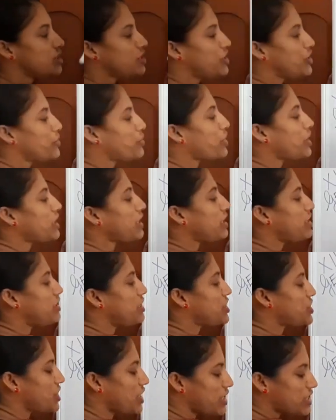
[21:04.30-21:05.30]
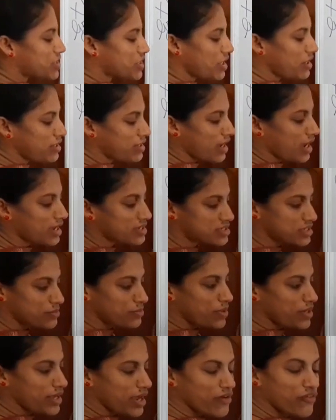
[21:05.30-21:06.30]
During initiation, the
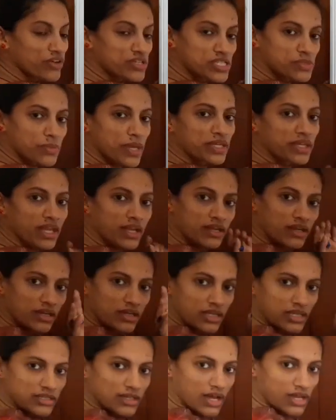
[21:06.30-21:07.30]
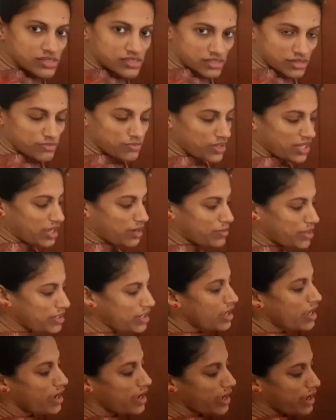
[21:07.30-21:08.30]
assembly, first making ready the assembly, I
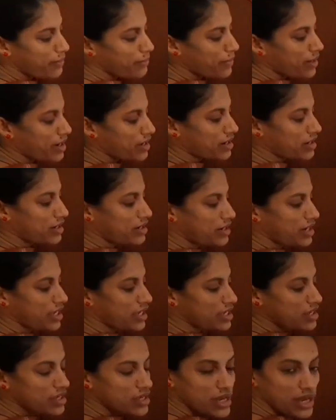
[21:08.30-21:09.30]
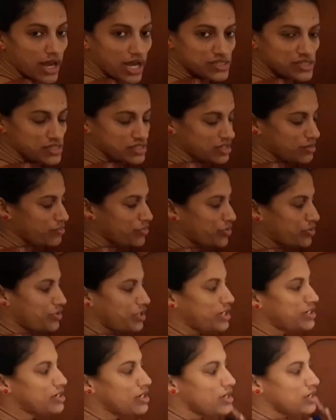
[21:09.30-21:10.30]
mean mRNA, larger
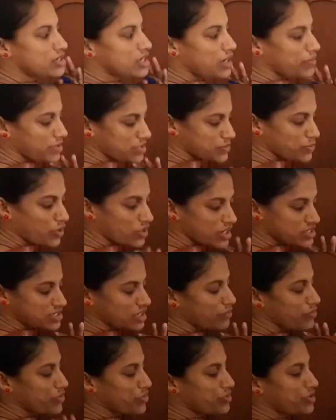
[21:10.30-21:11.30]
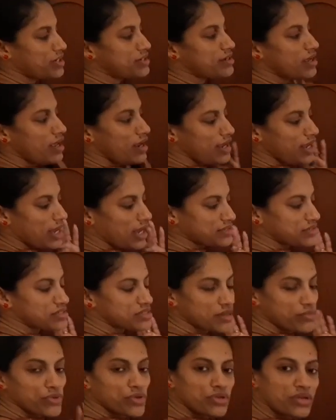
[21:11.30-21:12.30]
subunit, smaller subunit, larger
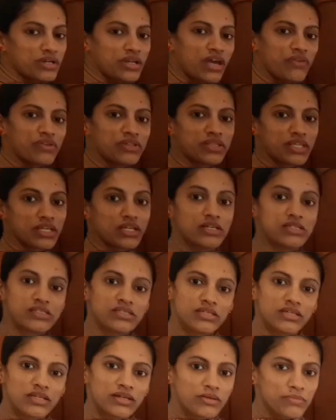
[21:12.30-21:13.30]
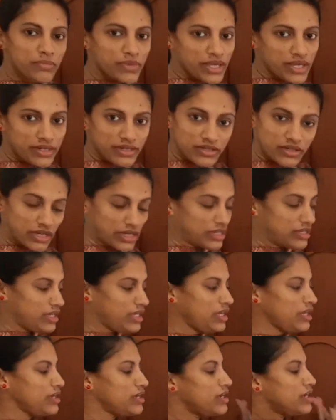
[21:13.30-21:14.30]
subunit, everything is made
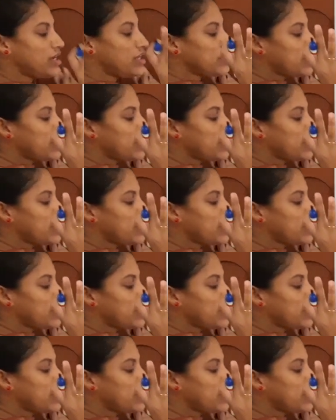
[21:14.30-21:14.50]
ready.